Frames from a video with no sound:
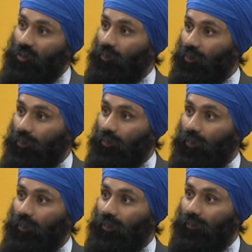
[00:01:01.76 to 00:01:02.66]

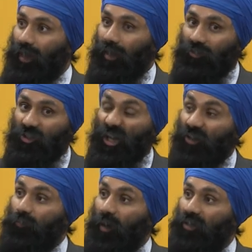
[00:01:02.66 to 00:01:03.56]
worker that just
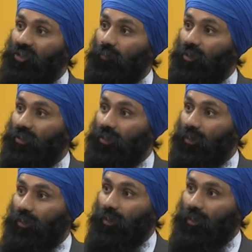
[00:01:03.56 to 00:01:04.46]
cares about his
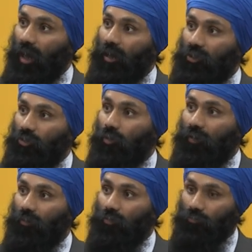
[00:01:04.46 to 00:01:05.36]
community. And I saw
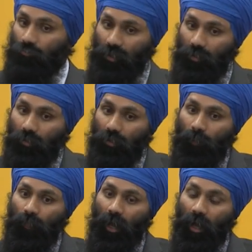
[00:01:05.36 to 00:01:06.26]
that there was a real
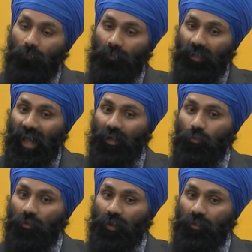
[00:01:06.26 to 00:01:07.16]
lack
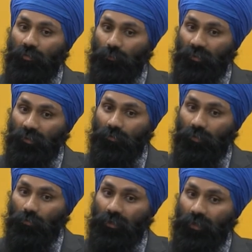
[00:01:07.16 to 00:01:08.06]
within the
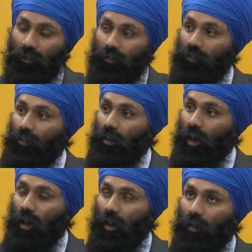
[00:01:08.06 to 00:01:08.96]
political arena
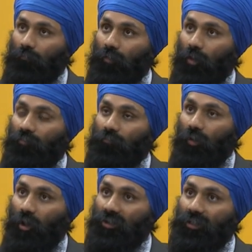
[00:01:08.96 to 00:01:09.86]
of
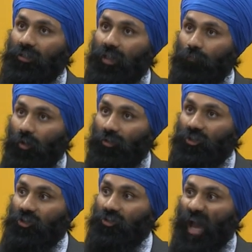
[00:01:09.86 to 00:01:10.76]
parties and
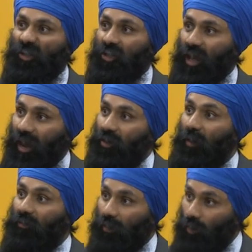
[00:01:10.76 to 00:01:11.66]
politicians that actually cared
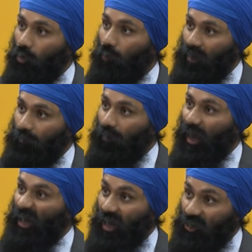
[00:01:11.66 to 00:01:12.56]
about the local
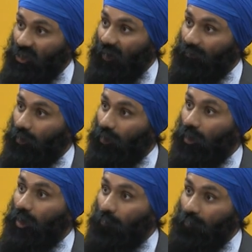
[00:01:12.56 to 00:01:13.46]
people and actually had the
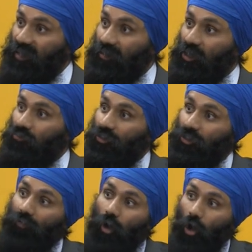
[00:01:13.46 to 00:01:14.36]
best
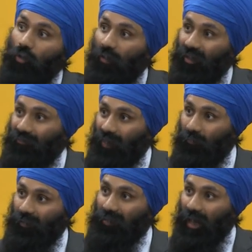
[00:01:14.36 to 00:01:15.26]
interests of the hardworking
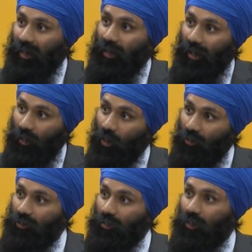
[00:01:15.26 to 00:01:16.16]
families at heart.